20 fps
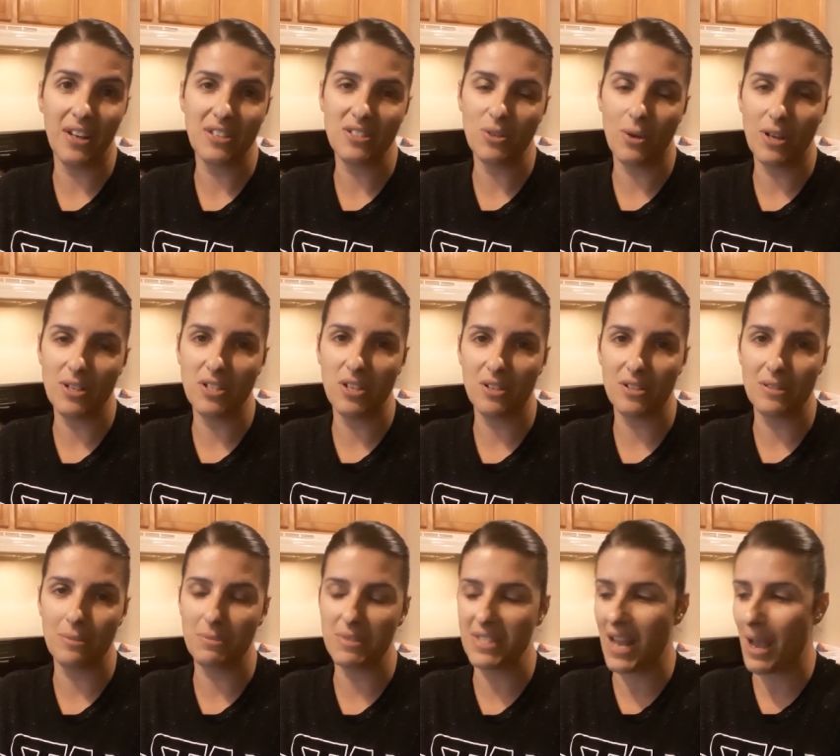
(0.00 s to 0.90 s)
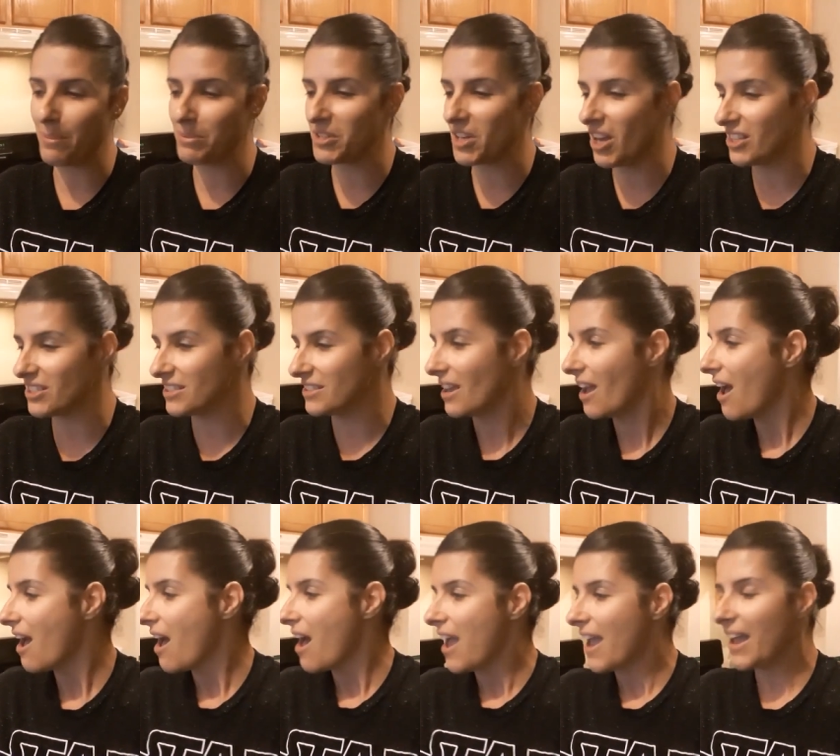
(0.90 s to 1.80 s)
so I took some snapshots.
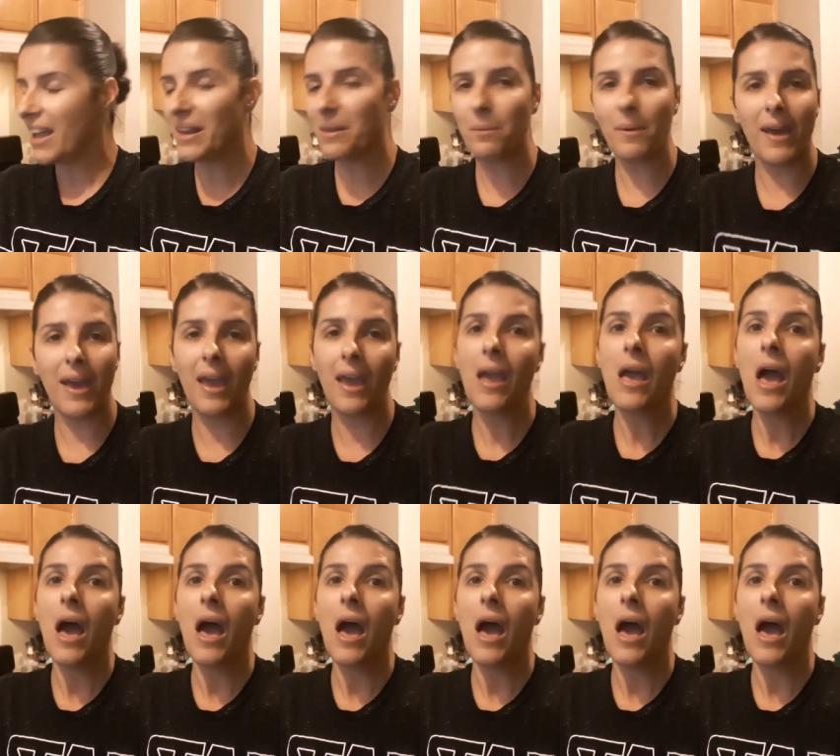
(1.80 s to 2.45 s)
Anyway,